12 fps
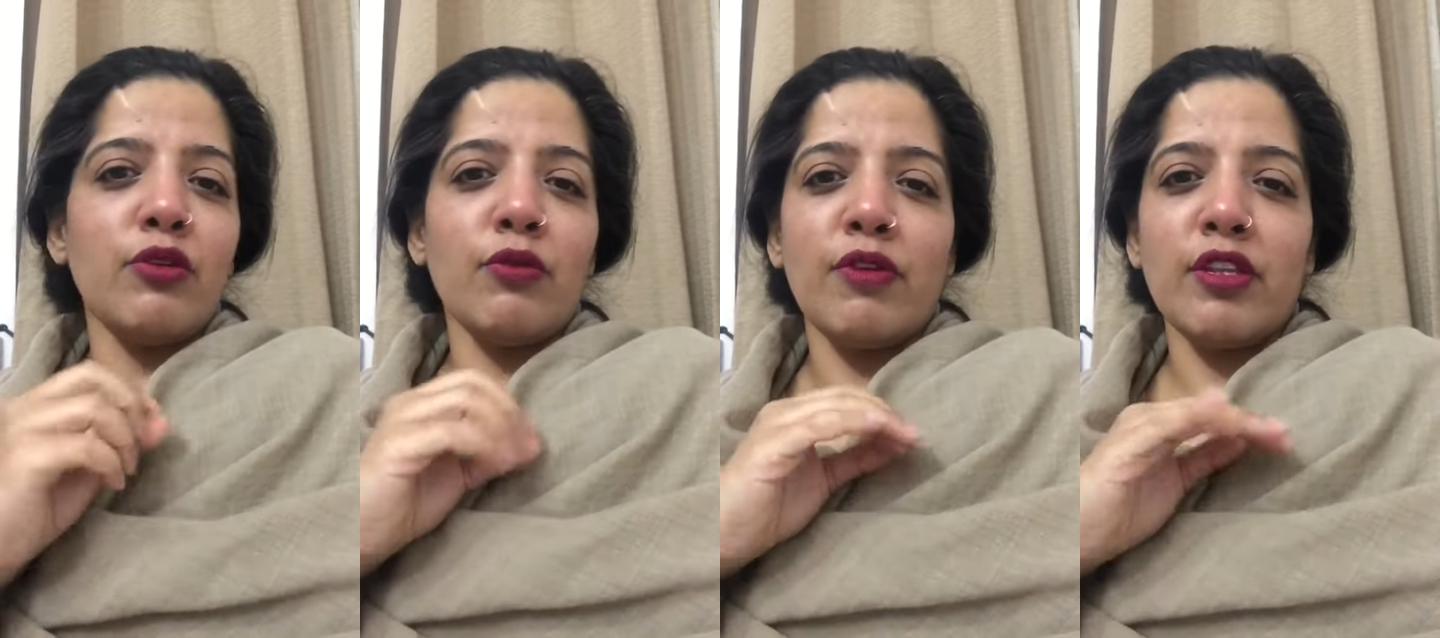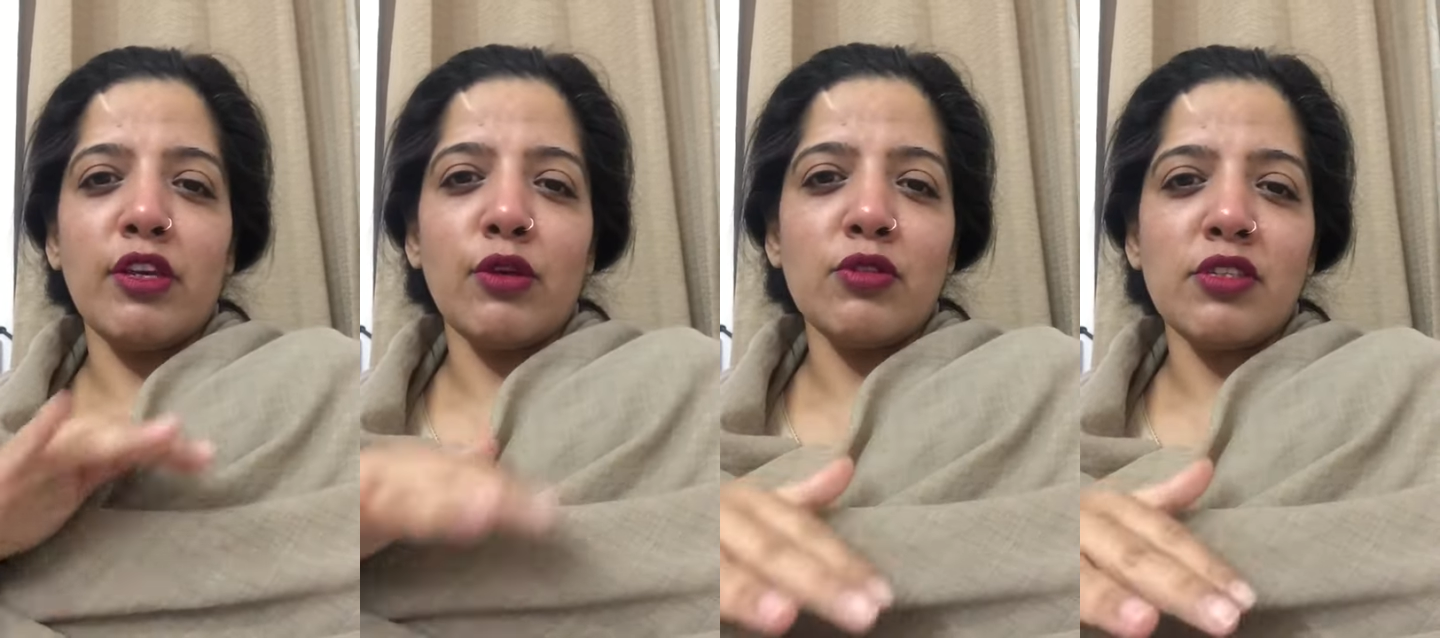
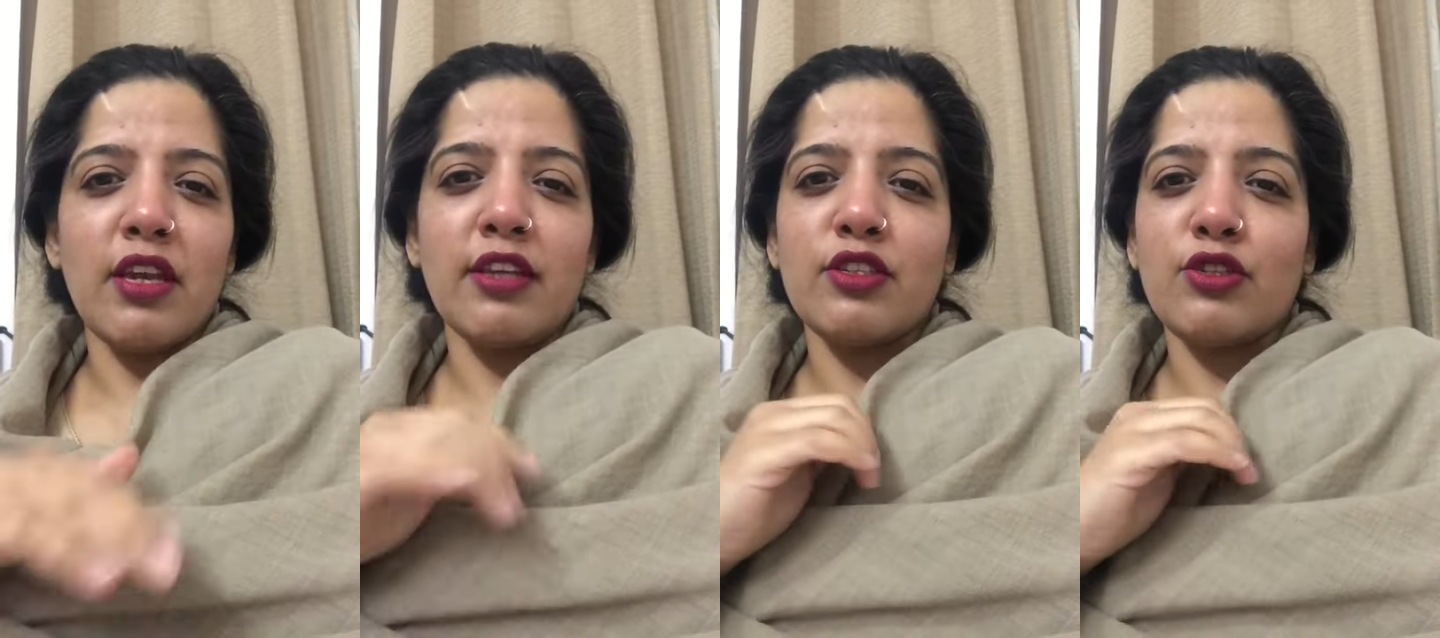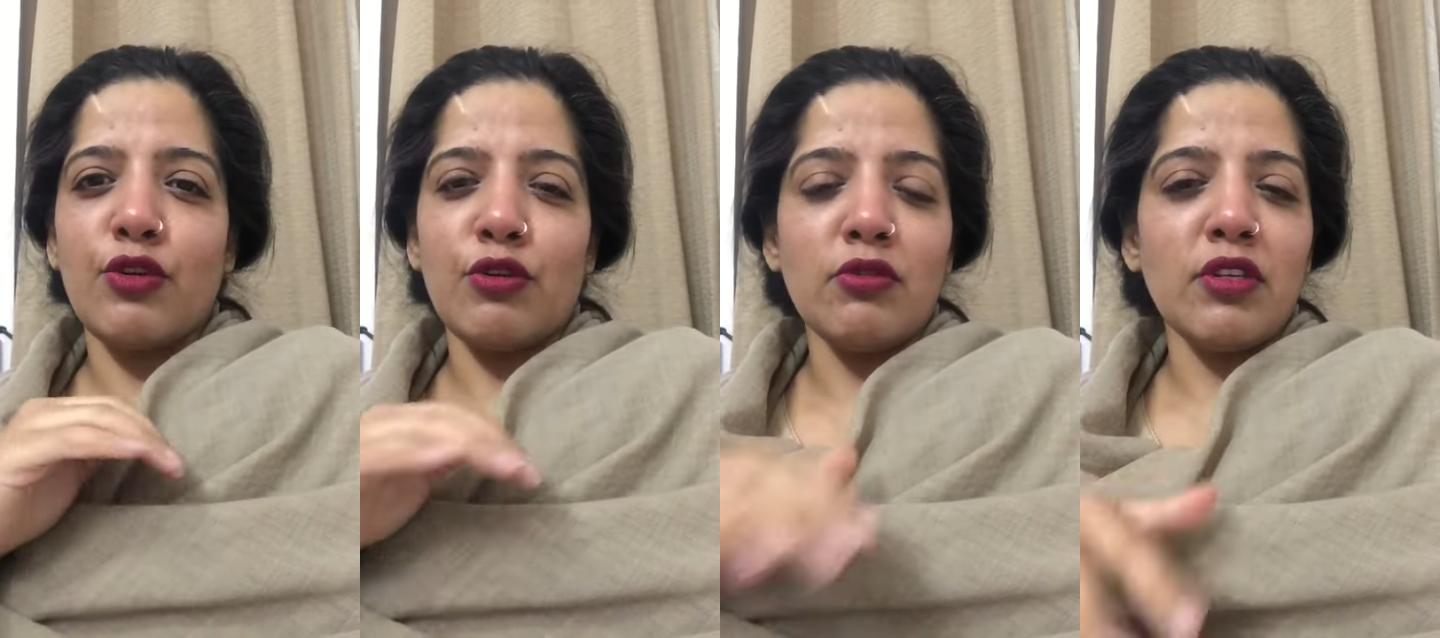whether you sext
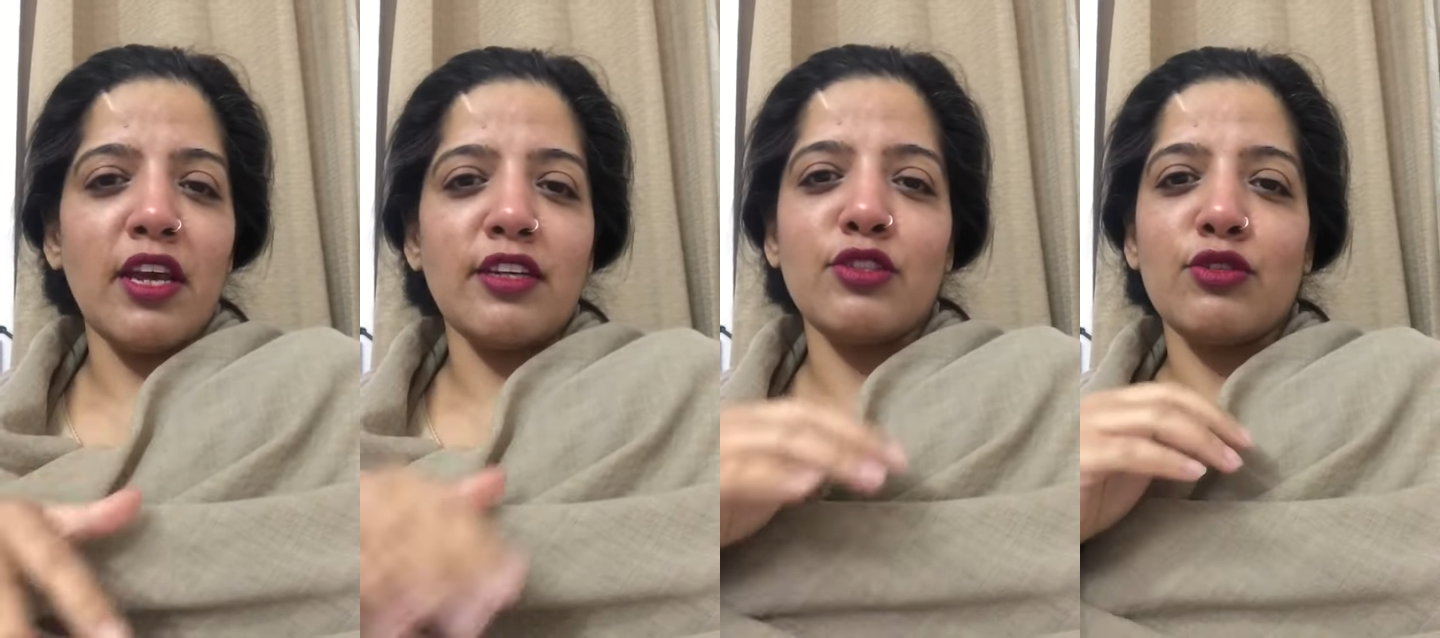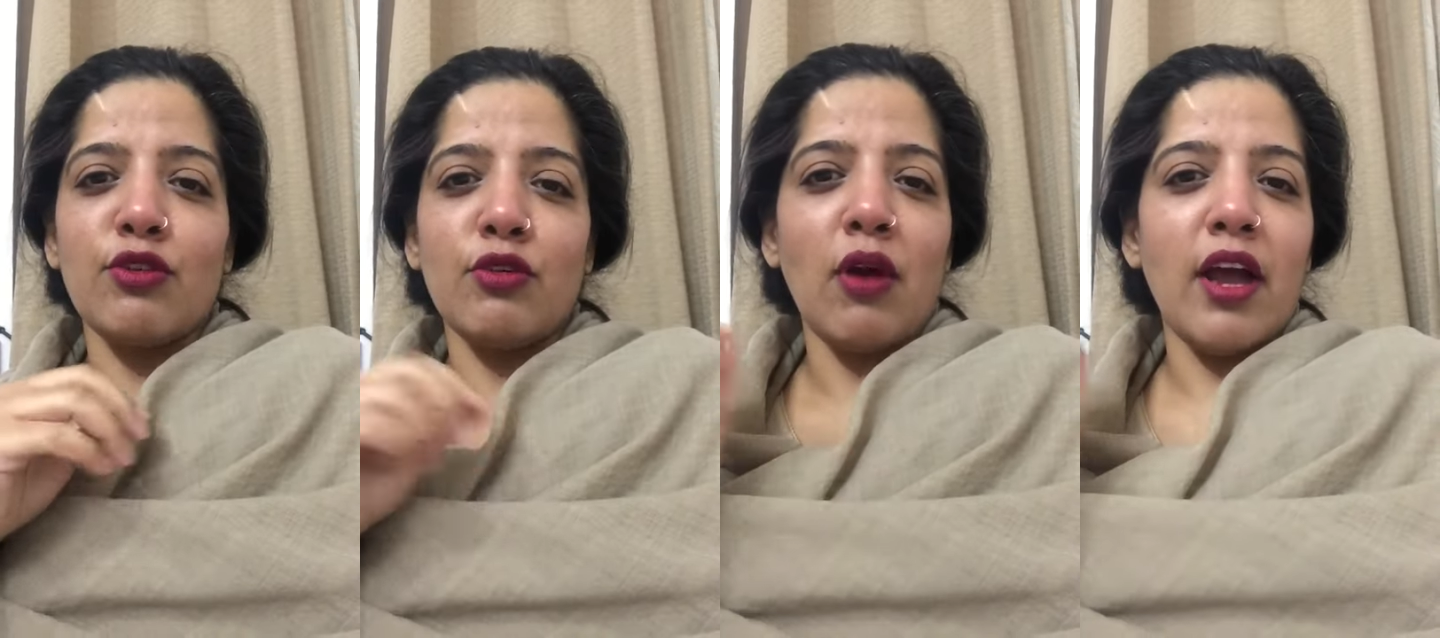or you text
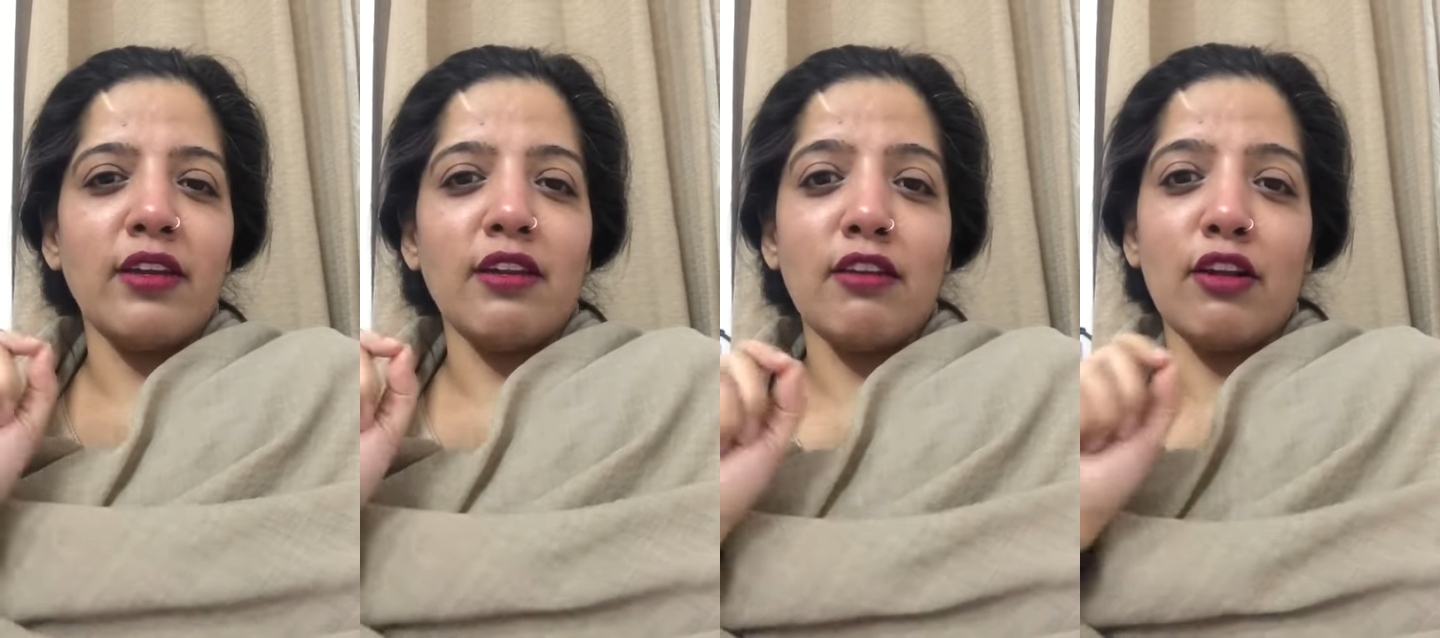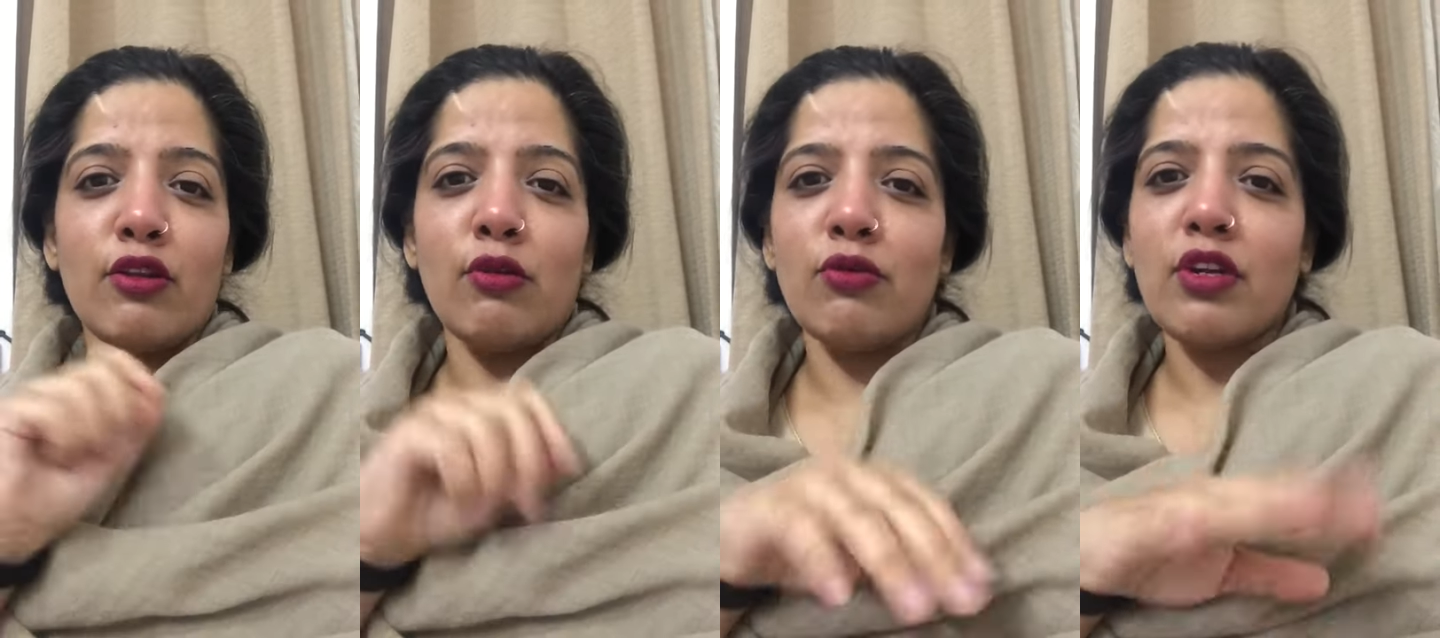or you hide a
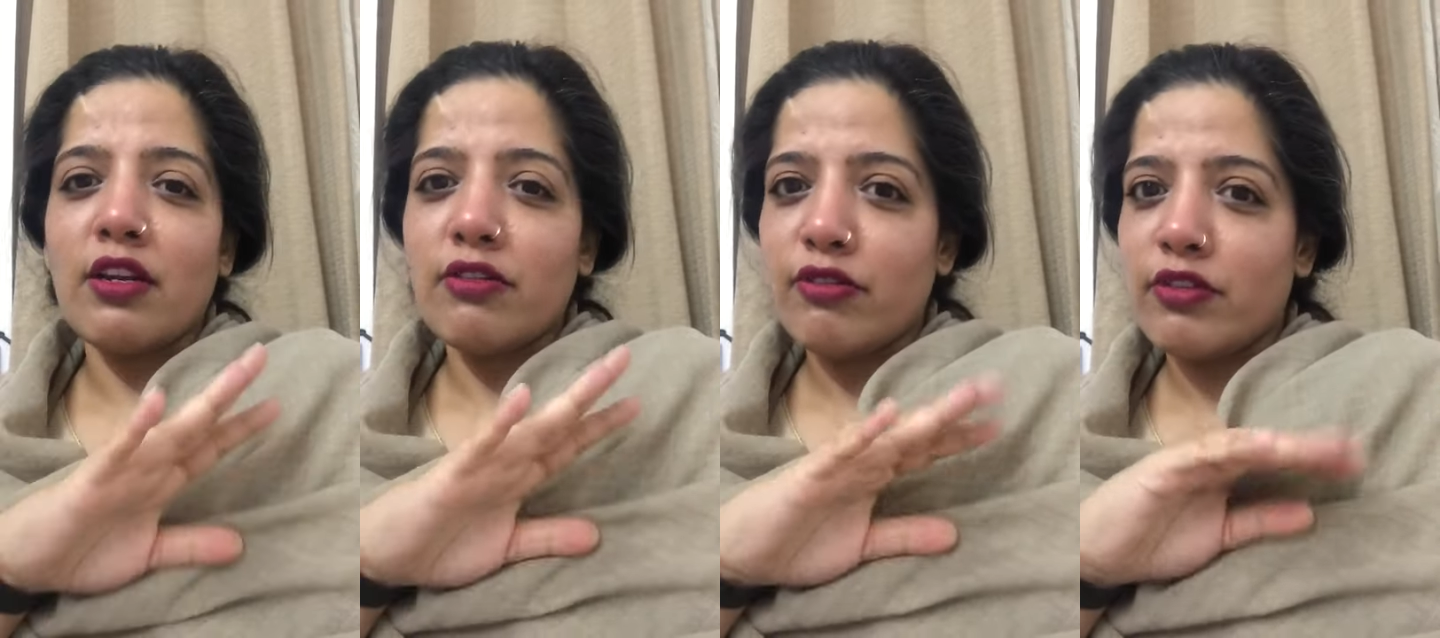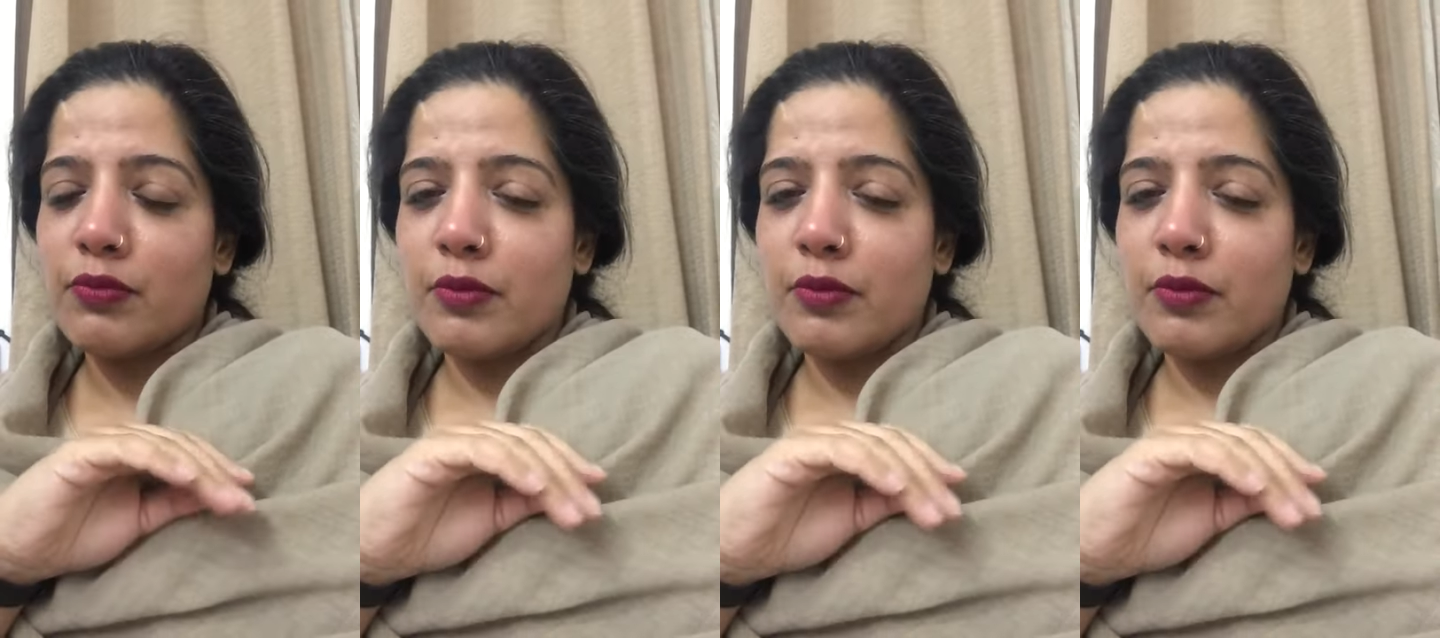little note under his